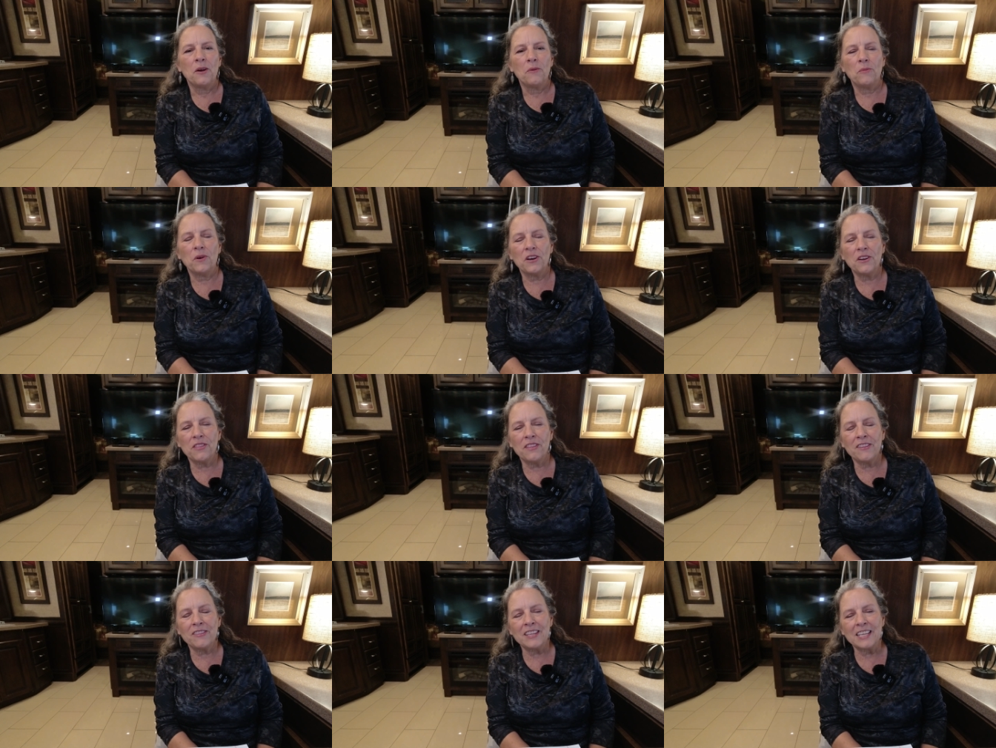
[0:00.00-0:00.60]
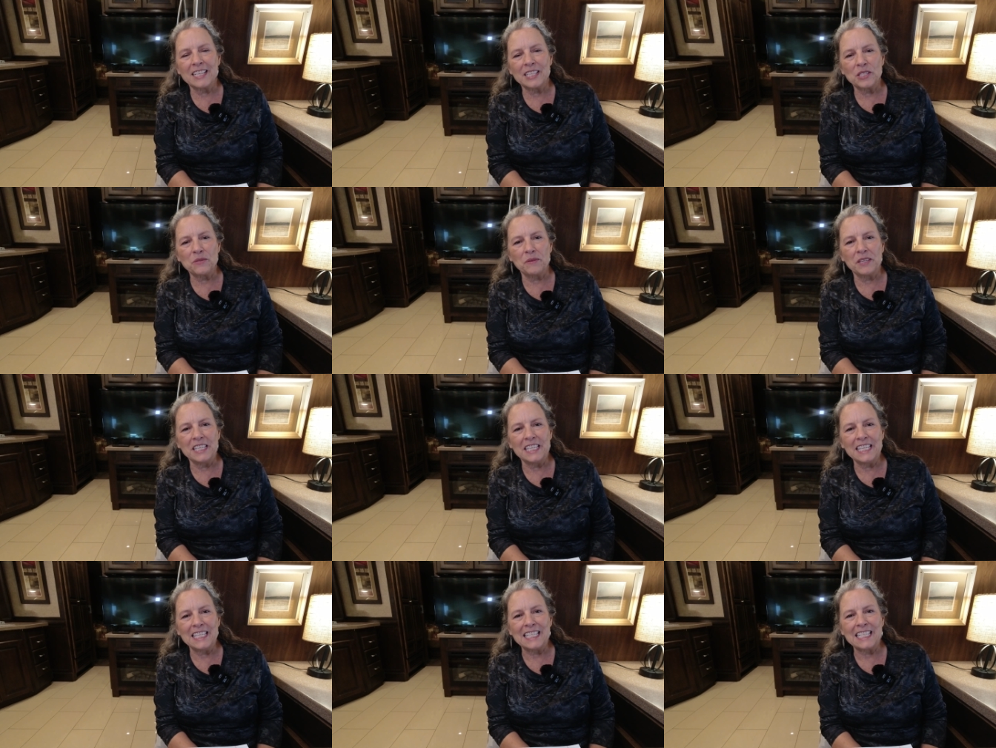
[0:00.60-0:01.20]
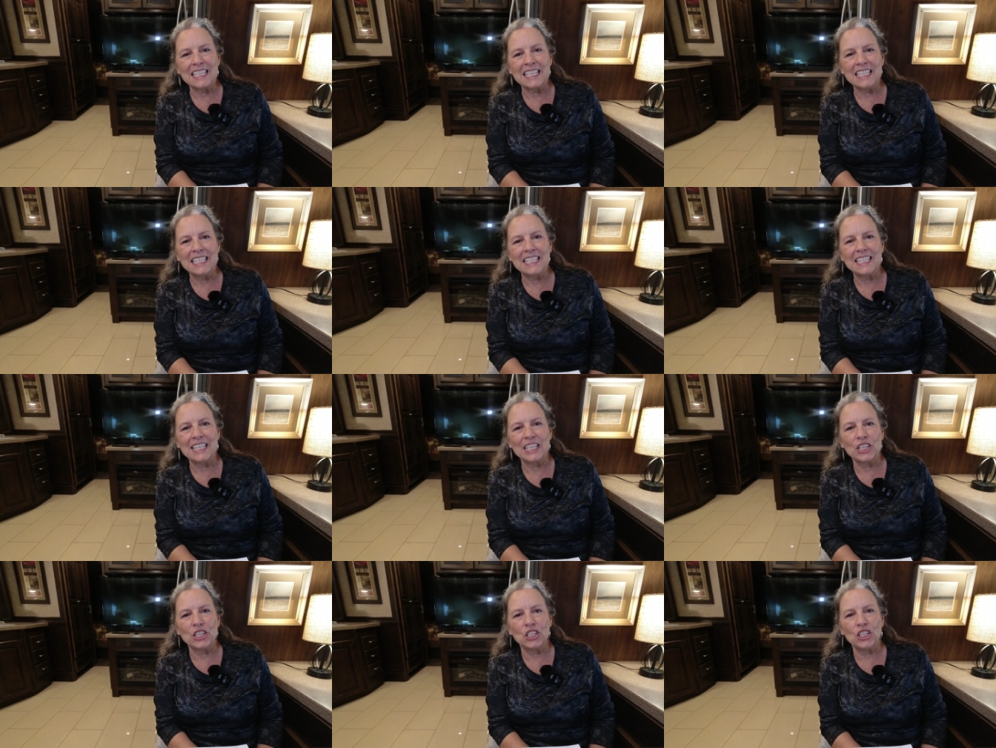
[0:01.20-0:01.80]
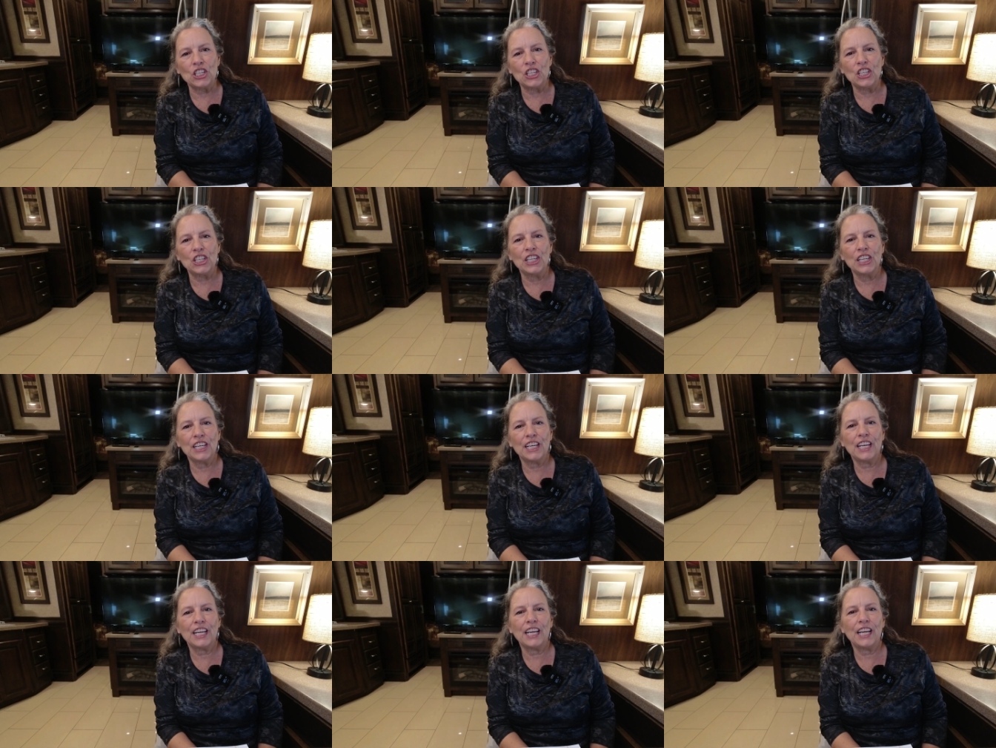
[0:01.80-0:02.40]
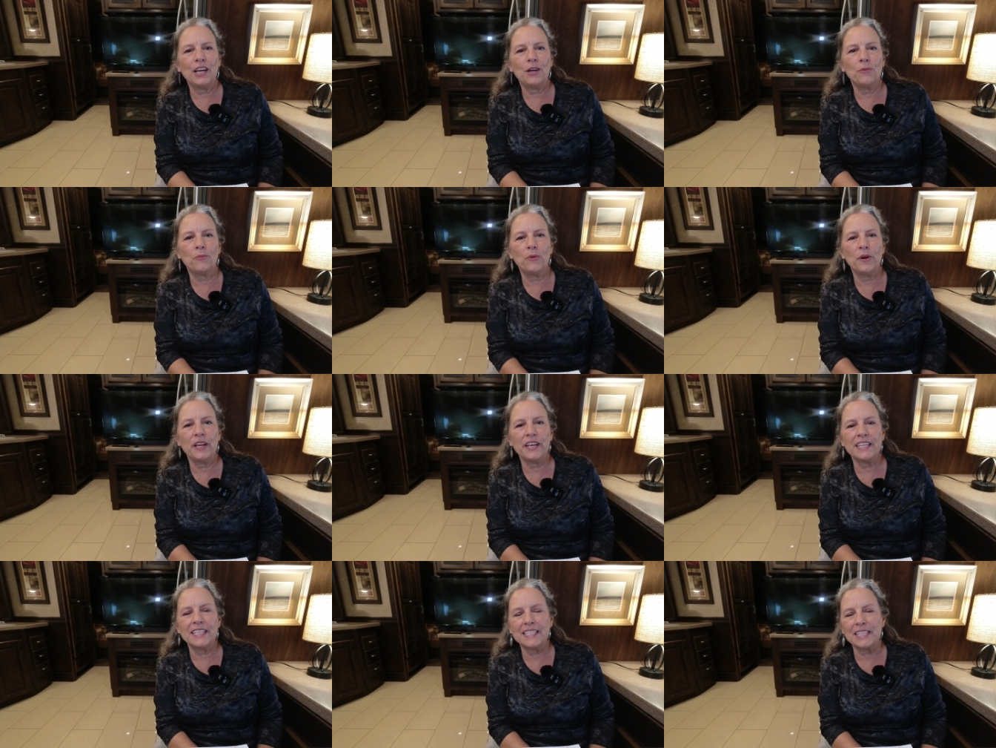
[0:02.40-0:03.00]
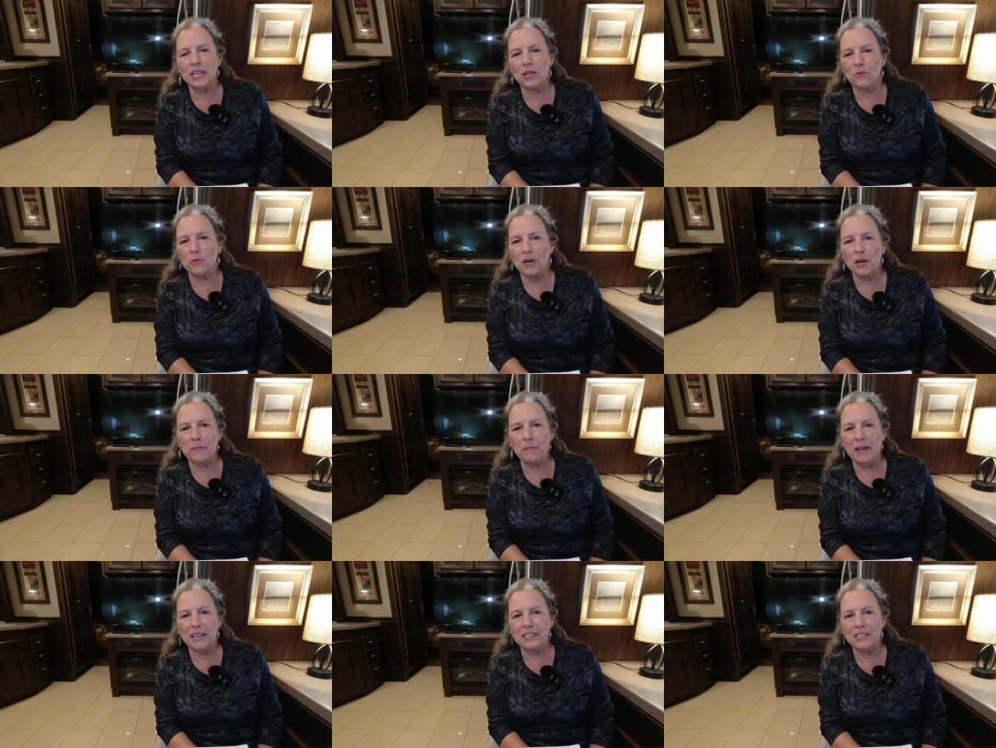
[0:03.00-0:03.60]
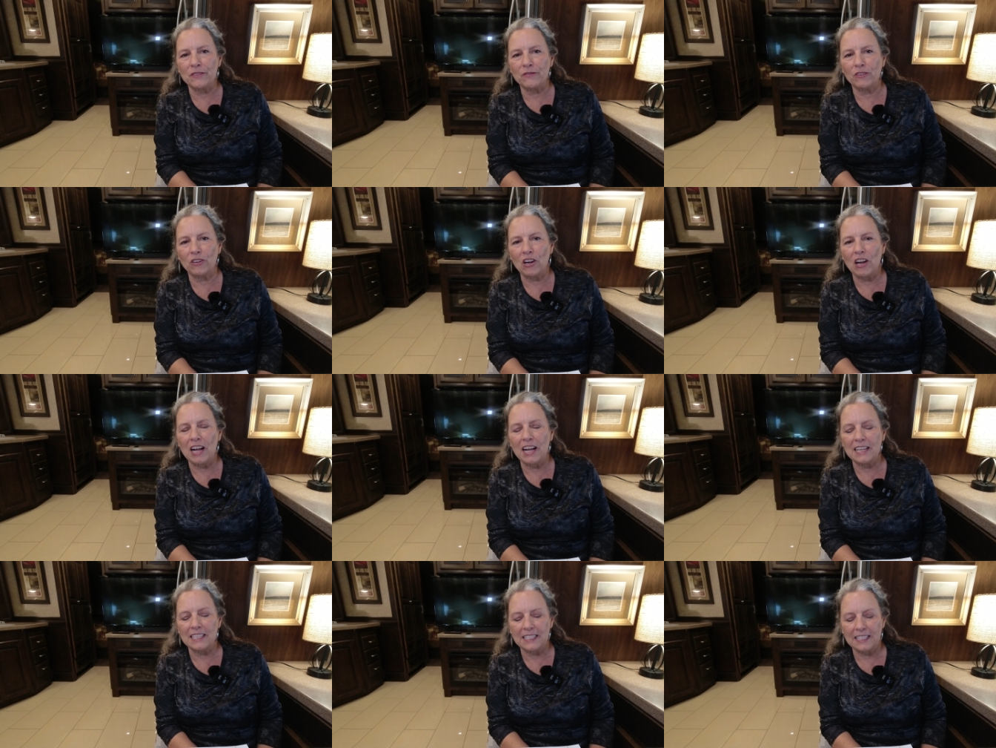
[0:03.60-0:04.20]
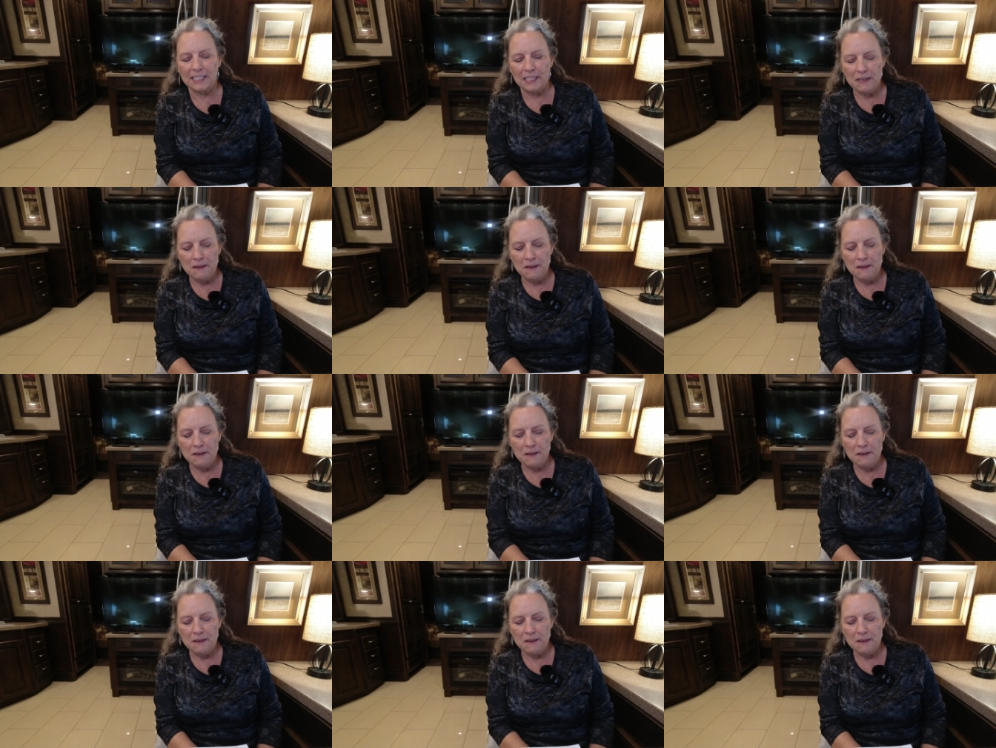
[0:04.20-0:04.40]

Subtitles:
what are the things we need to consider, what is going to work best for us.